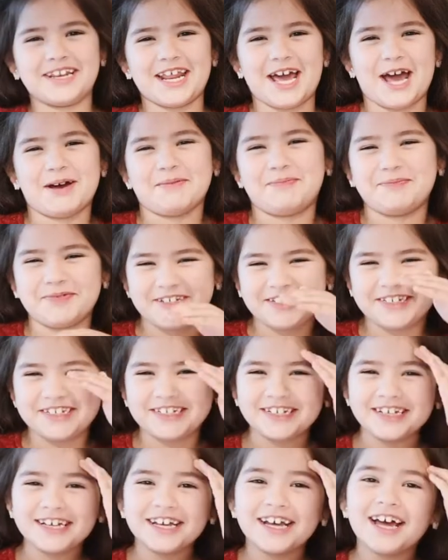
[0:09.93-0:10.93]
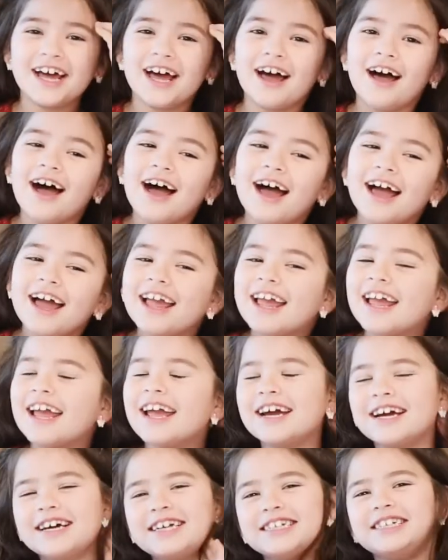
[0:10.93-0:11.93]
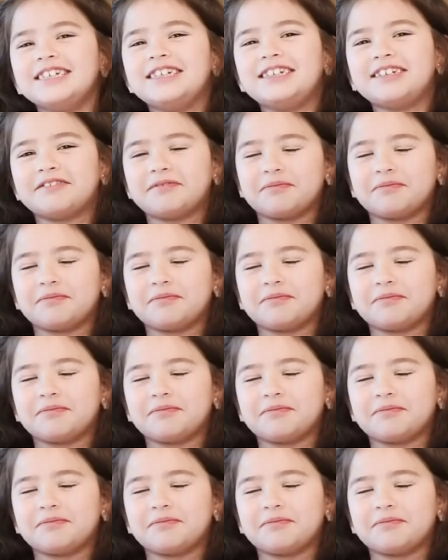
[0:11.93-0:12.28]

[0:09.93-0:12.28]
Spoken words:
happened. And